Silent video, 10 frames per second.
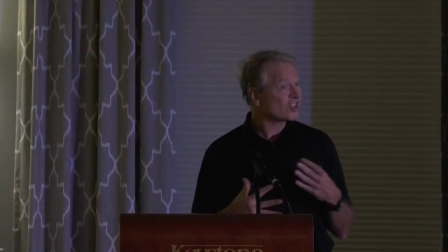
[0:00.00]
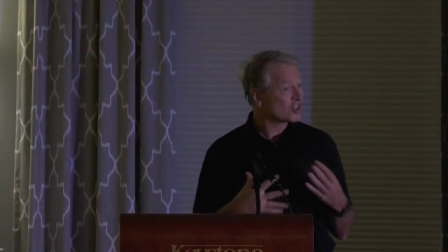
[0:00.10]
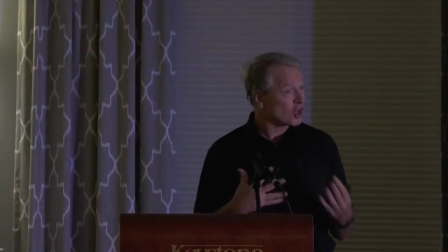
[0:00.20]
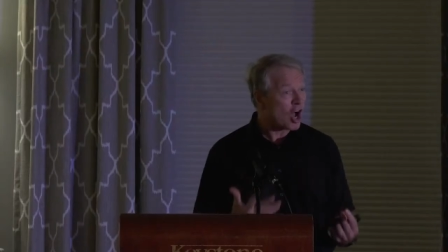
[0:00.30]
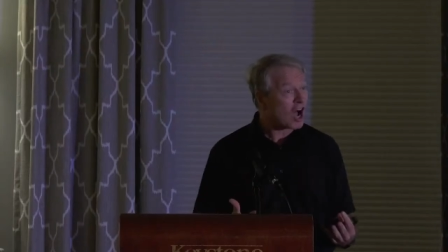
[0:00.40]

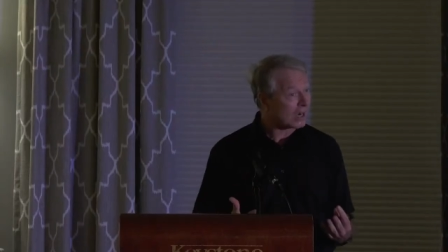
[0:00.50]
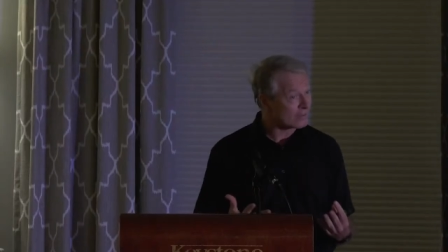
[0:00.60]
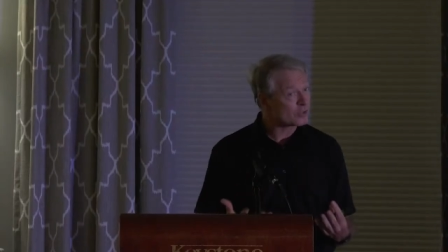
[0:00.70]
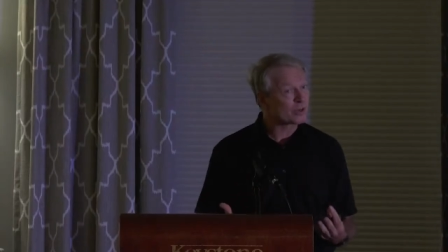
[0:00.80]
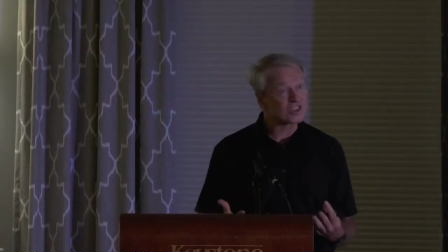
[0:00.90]
this
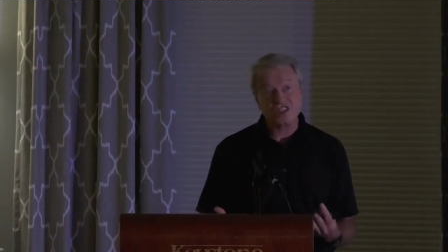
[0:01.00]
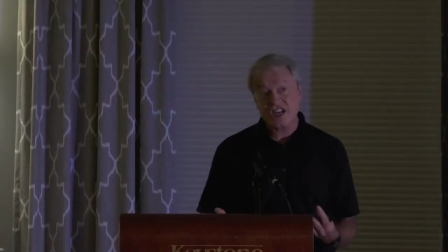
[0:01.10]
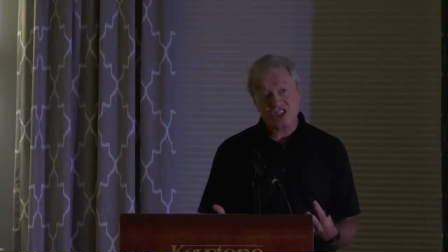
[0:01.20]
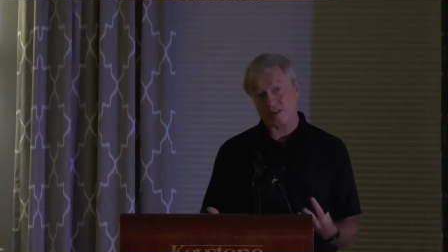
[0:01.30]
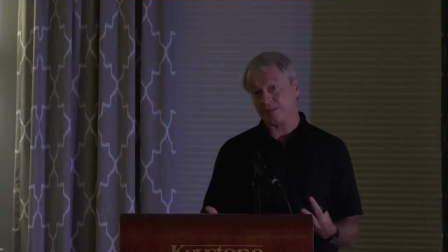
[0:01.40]
talk, this
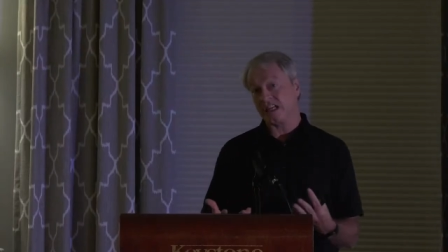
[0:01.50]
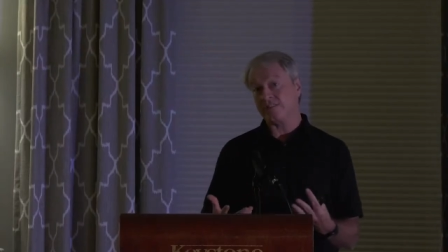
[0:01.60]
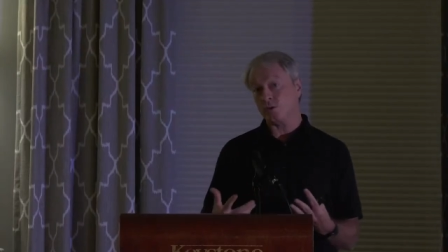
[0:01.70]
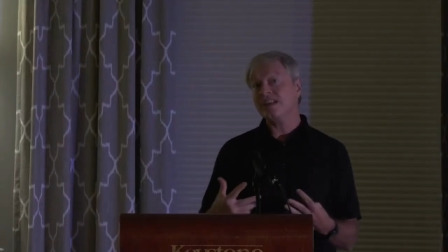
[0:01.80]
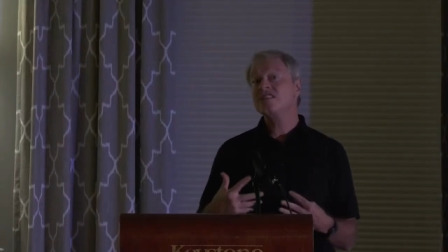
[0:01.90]
presentation I'm going to
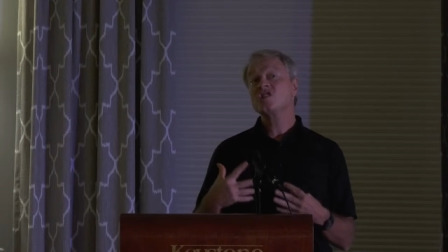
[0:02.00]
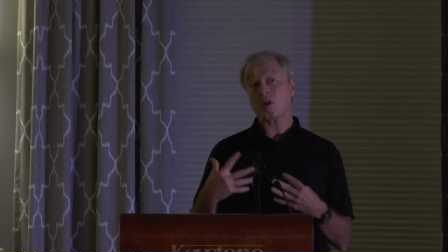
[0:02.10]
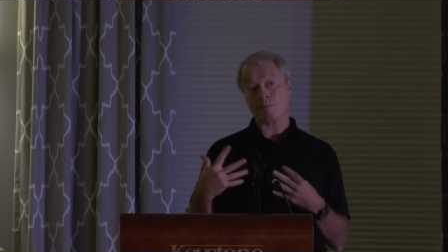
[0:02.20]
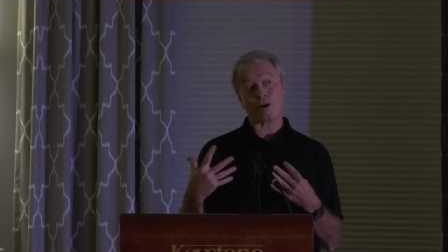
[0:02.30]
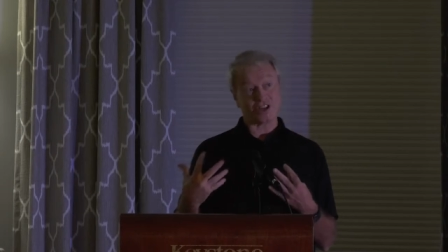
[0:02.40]
give you
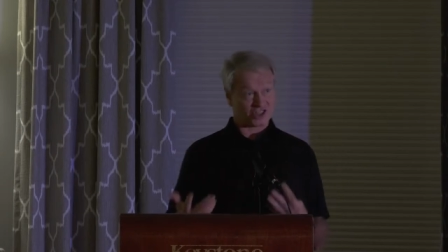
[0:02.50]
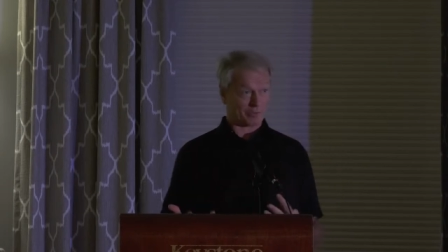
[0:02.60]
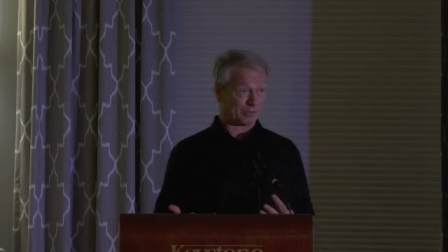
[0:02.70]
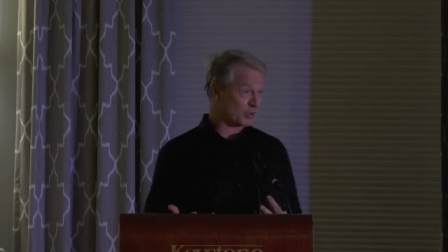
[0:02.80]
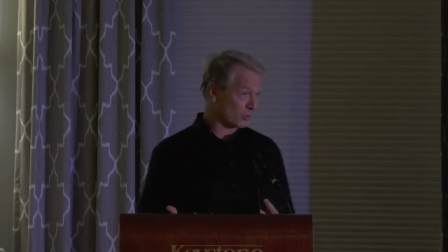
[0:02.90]
is
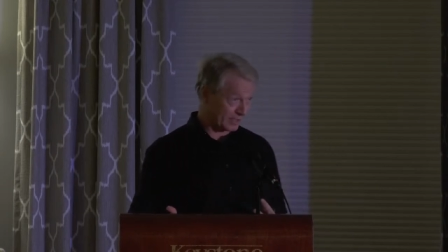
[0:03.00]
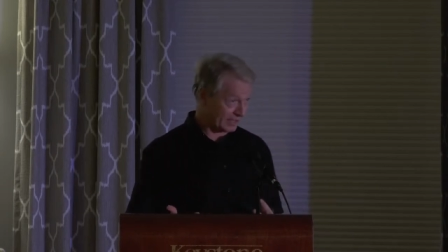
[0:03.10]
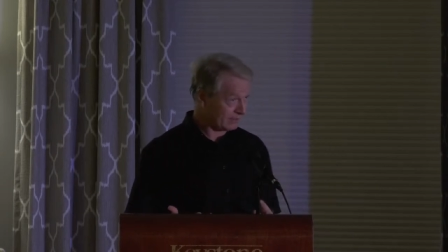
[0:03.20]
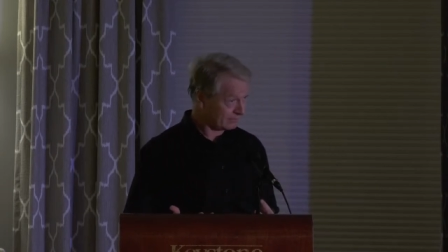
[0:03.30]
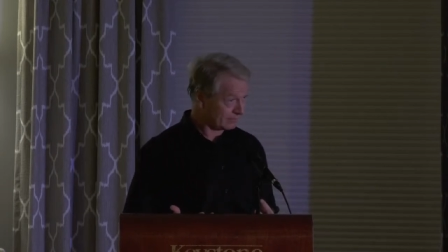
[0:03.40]

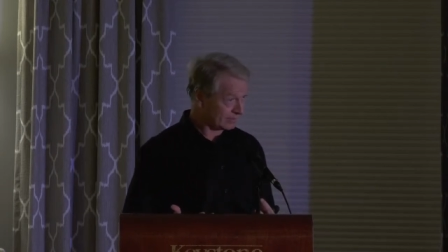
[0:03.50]
participatory